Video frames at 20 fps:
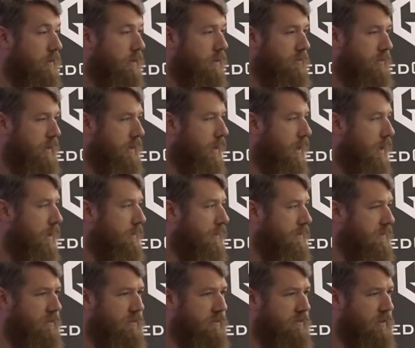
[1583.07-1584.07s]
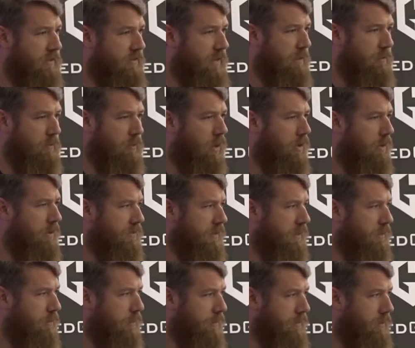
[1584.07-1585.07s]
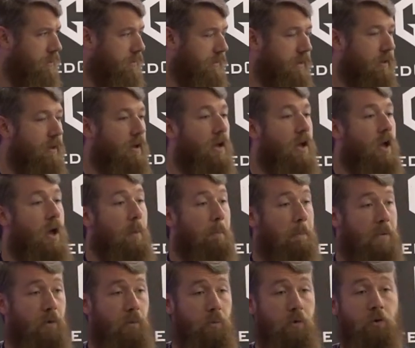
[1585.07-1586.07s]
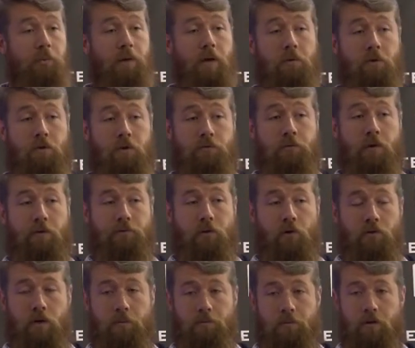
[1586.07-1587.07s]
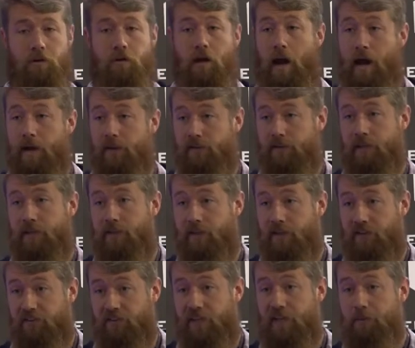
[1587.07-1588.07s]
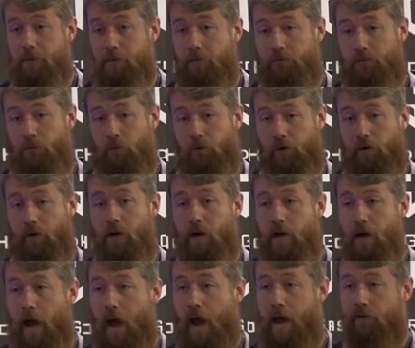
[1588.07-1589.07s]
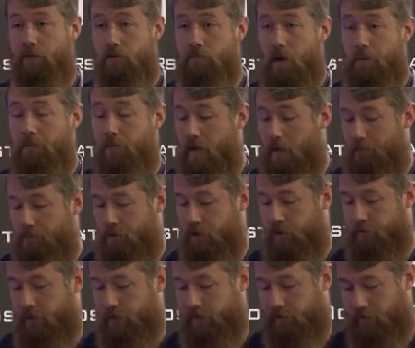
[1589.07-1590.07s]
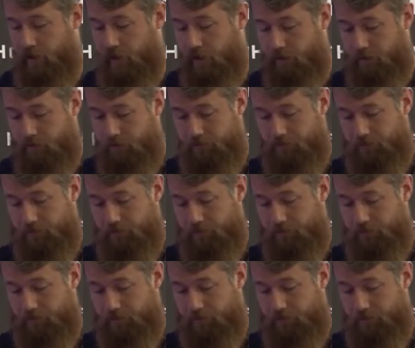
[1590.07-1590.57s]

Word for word: They'll say, ah, this isn't the same call I was dealing with earlier. But it will be able to look for my phone number and see that it's seen me before and remember that previous state.